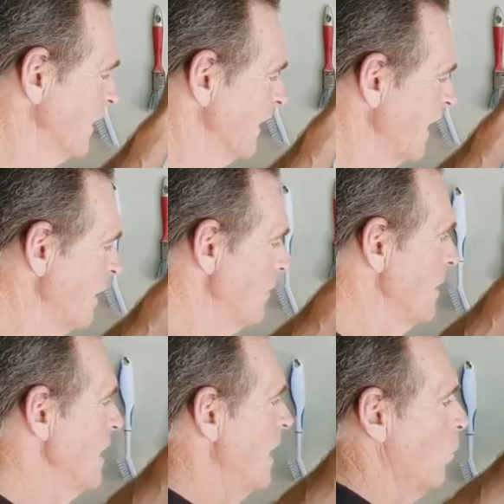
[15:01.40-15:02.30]
take it
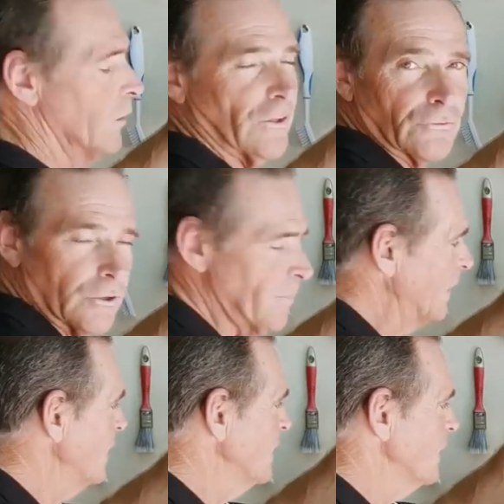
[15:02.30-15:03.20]
out, while it's
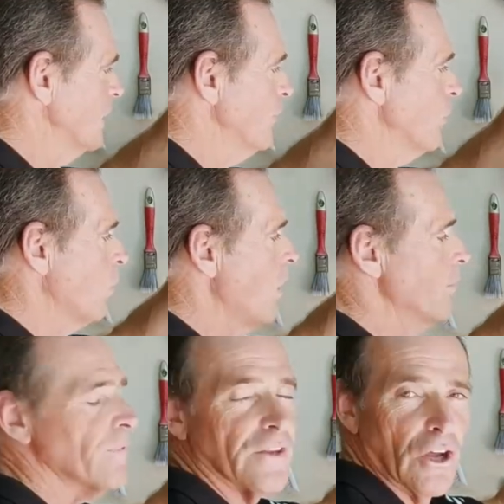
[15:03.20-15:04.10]
dripping. Give it a
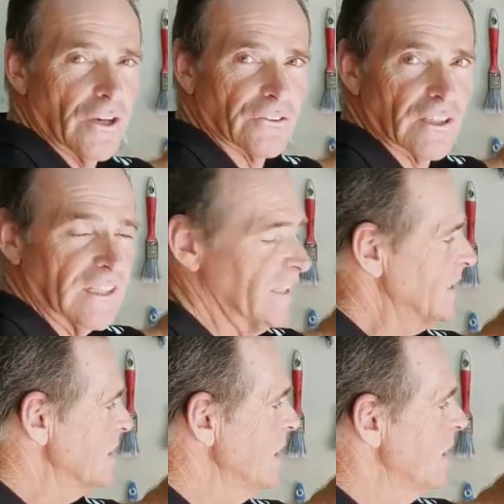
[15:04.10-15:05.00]
wipe with a nice
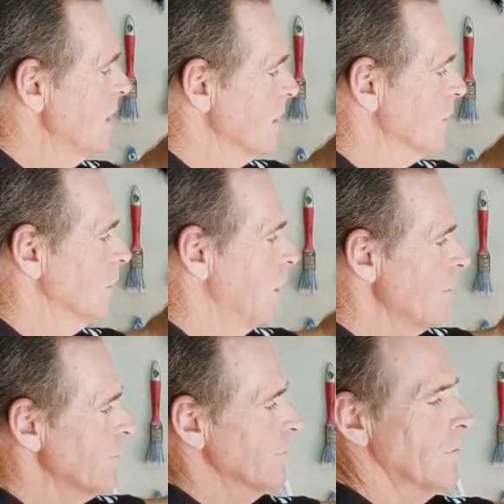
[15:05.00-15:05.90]
clean
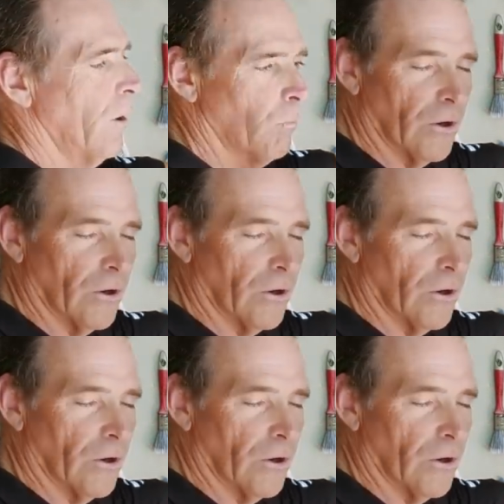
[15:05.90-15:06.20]
cloth.